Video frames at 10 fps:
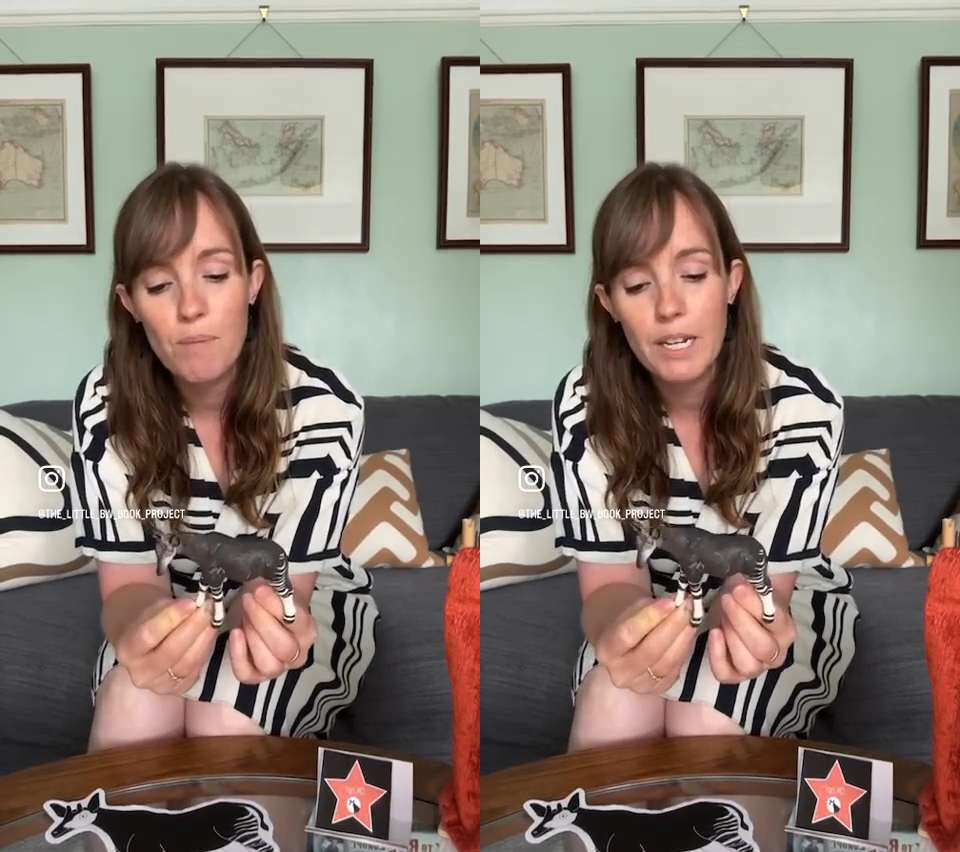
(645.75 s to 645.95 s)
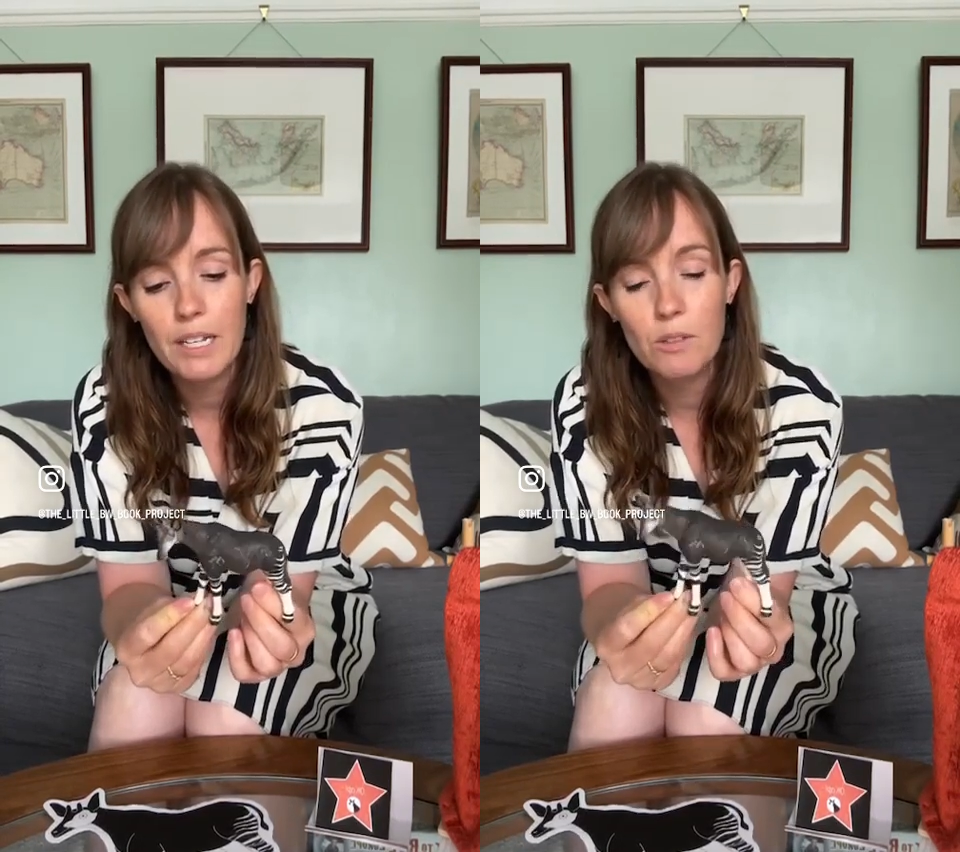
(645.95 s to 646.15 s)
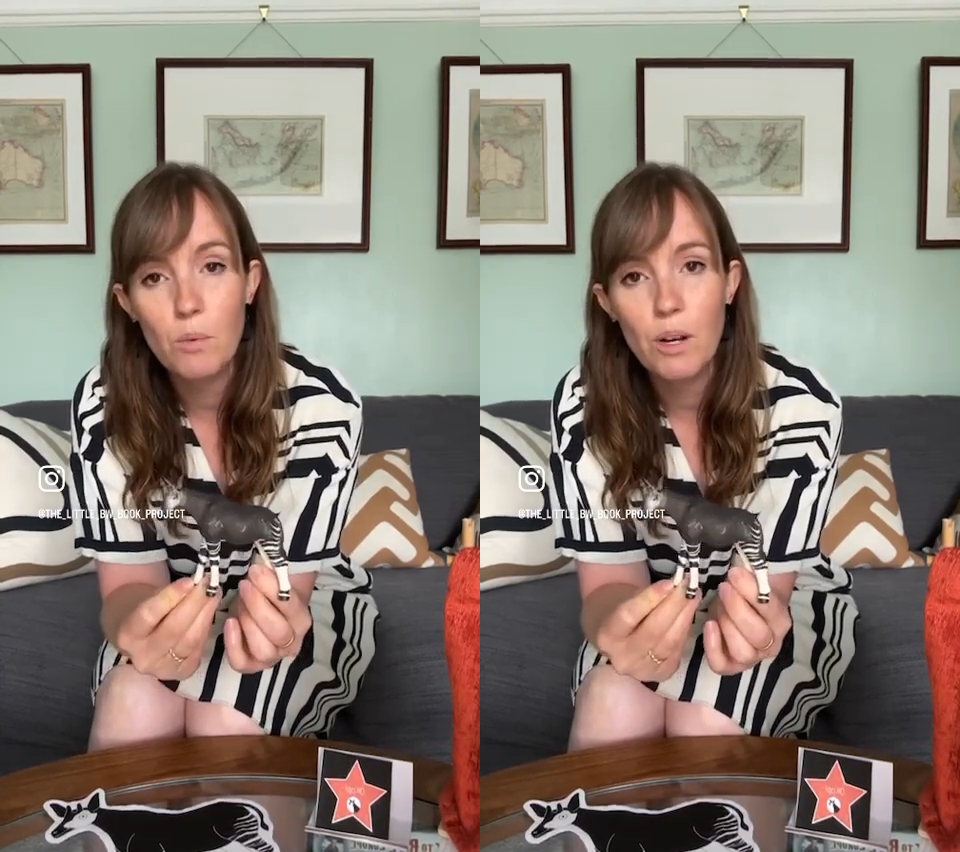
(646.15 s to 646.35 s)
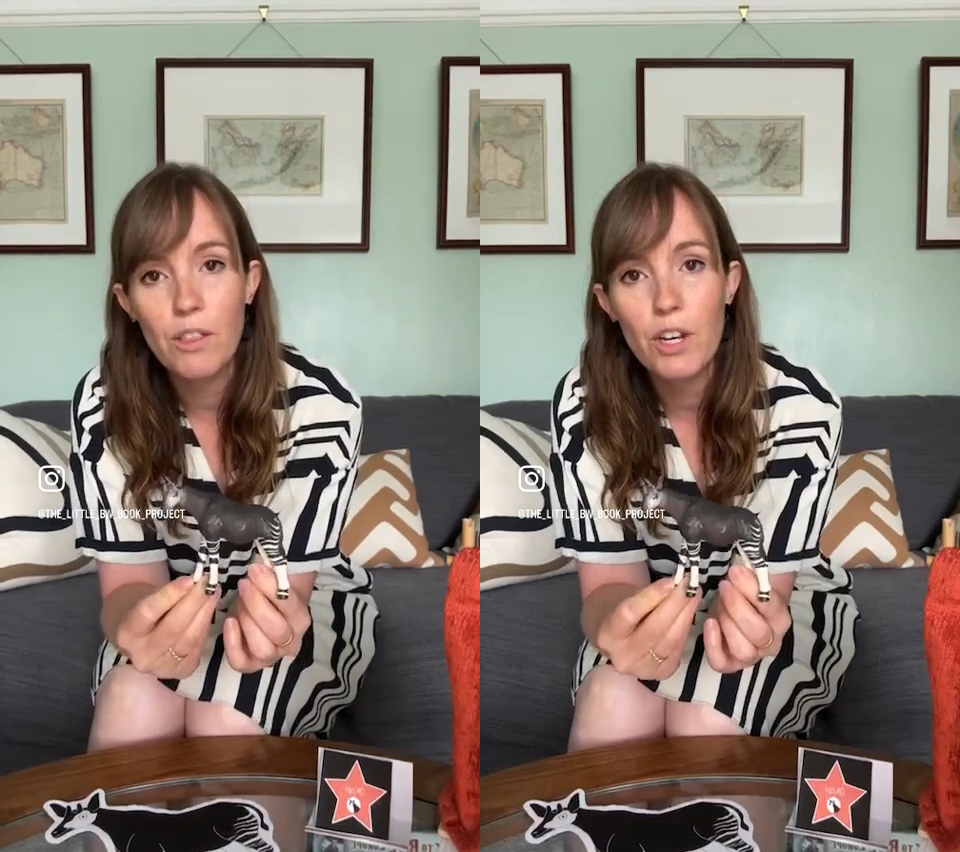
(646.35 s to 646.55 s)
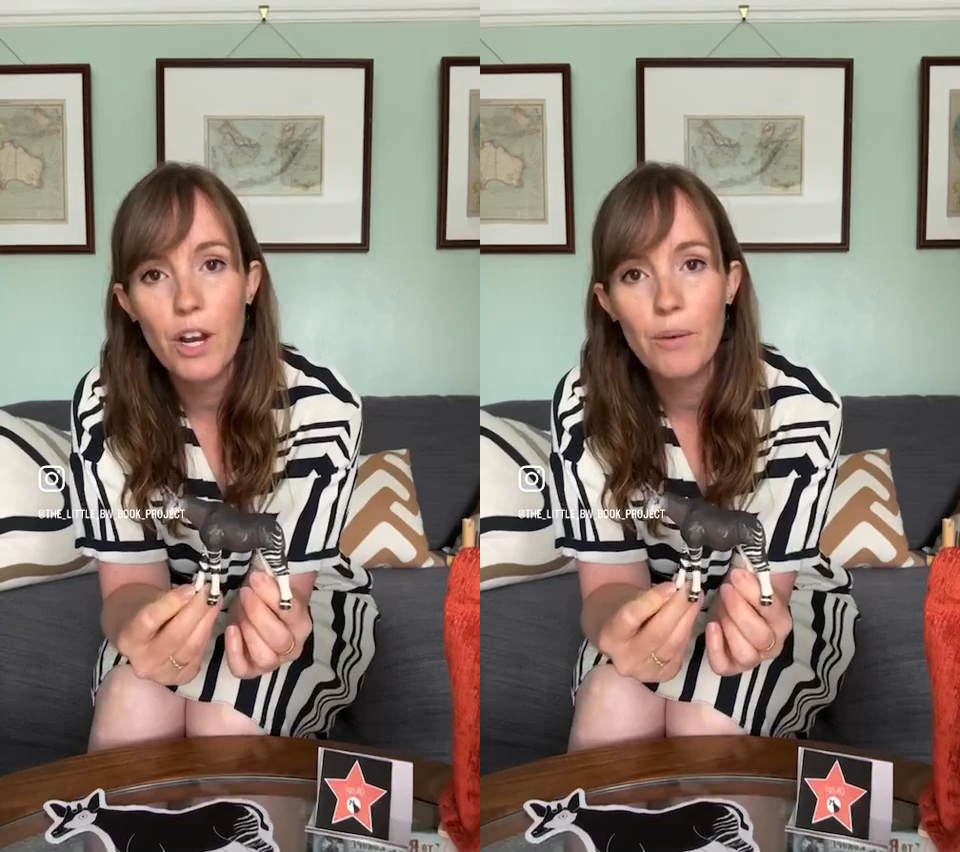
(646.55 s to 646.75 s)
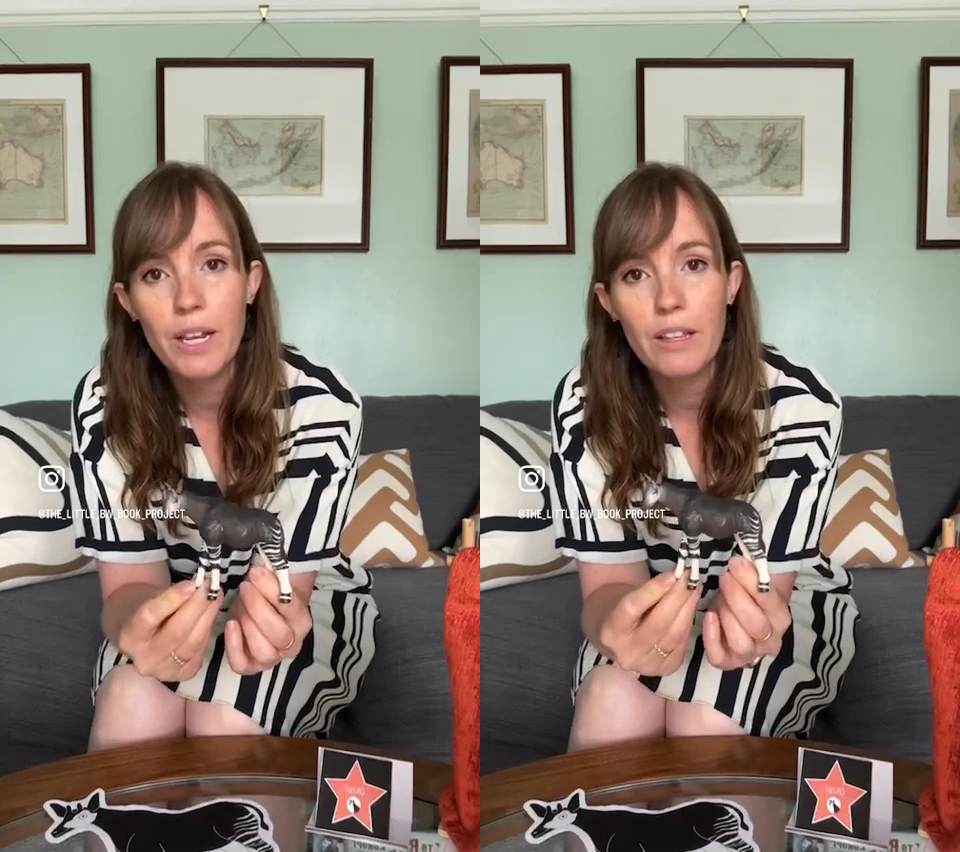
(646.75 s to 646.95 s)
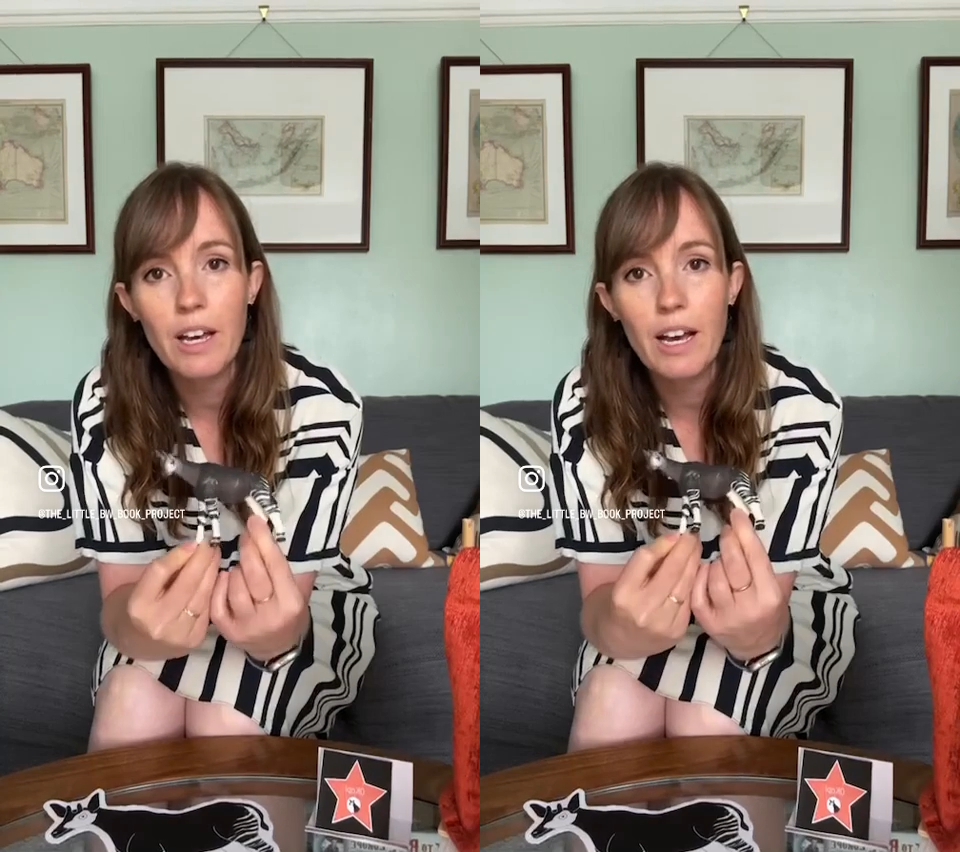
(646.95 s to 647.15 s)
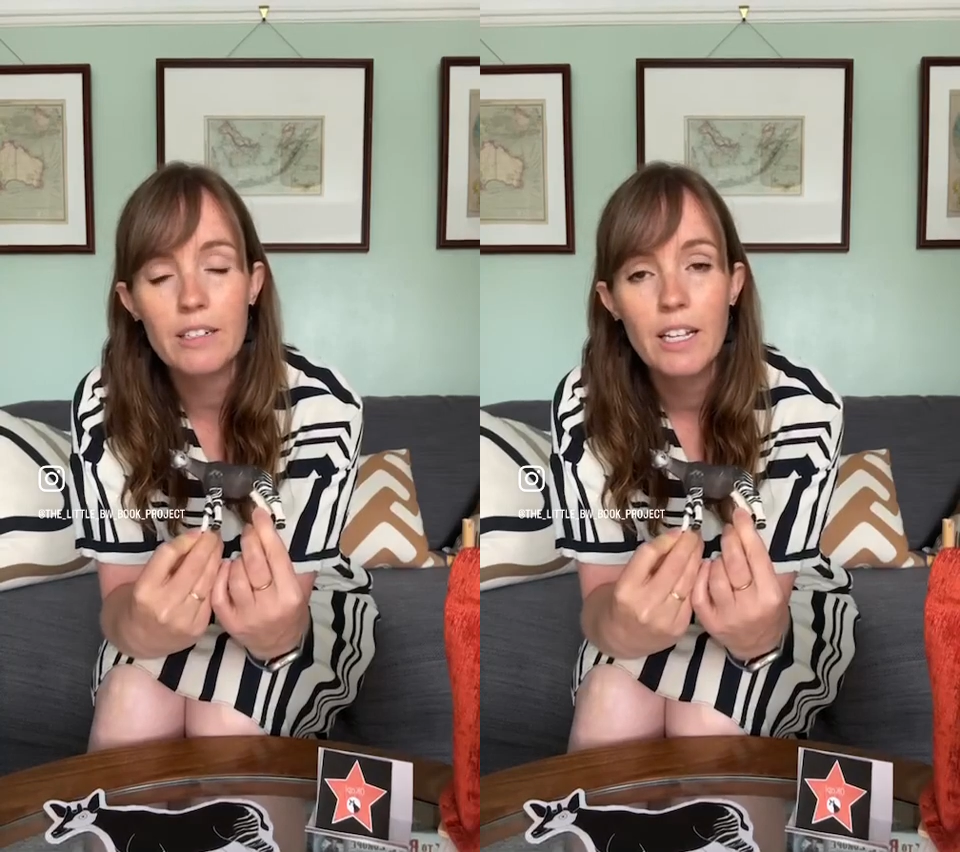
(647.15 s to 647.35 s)
but it's worth knowing
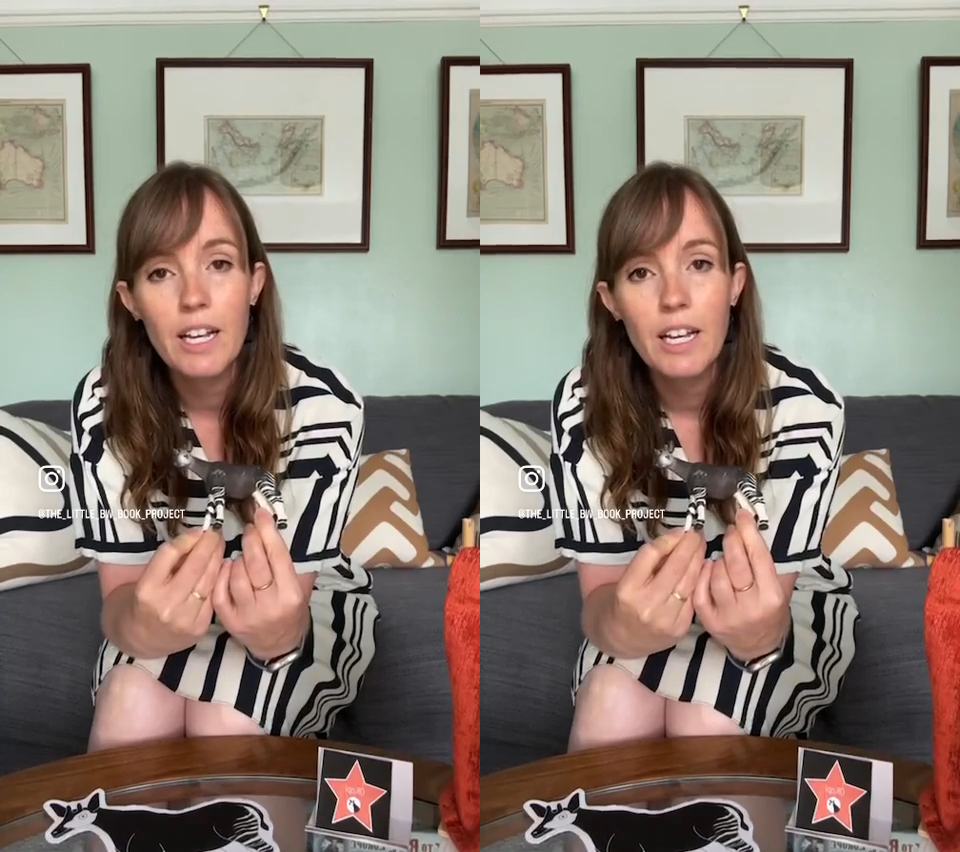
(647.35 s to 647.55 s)
that